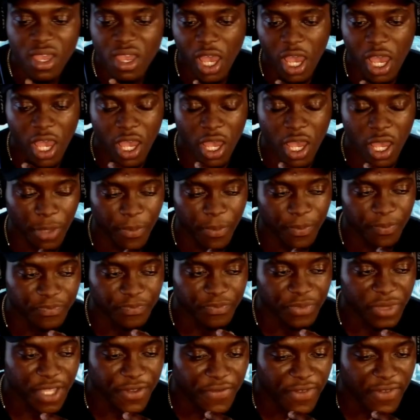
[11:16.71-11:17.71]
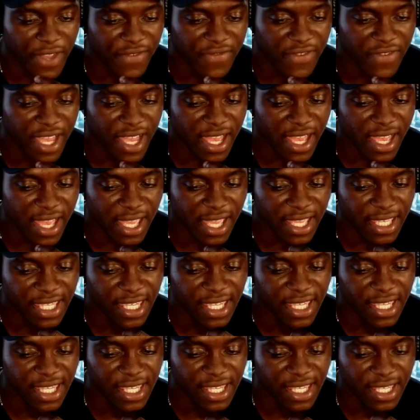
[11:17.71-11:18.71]
The fact that
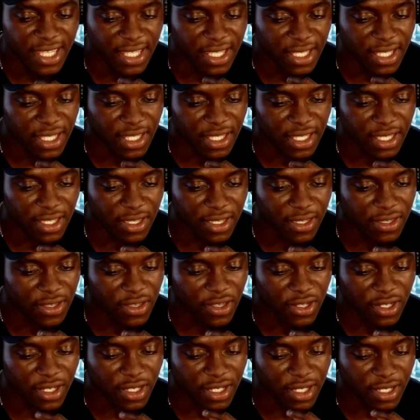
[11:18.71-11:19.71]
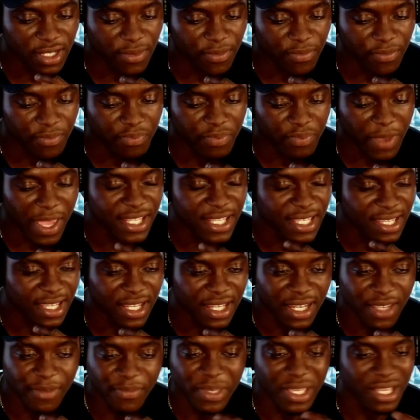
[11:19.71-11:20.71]
he could
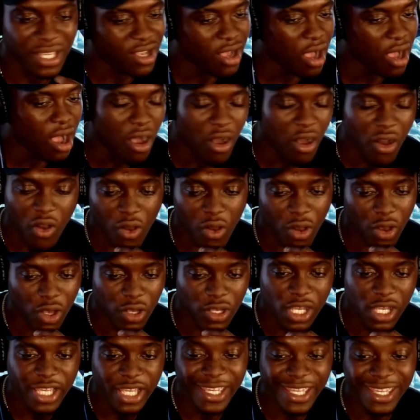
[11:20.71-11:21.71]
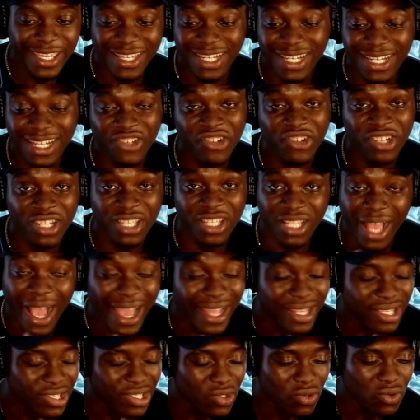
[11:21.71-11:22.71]
basically be cut or he could literally die
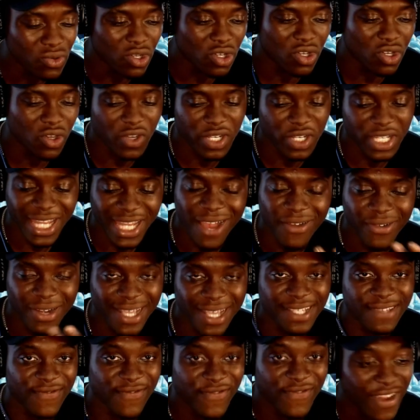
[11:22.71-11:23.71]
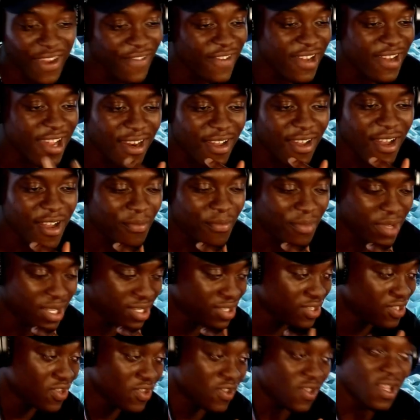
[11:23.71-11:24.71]
and still not go down. That's very alarming.
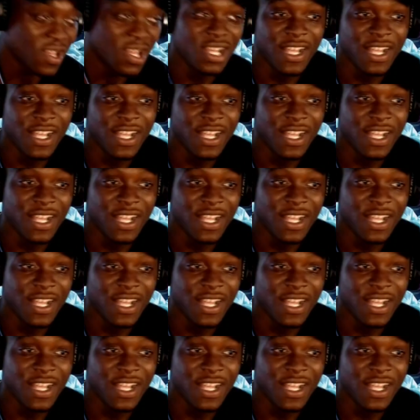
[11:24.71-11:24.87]
So,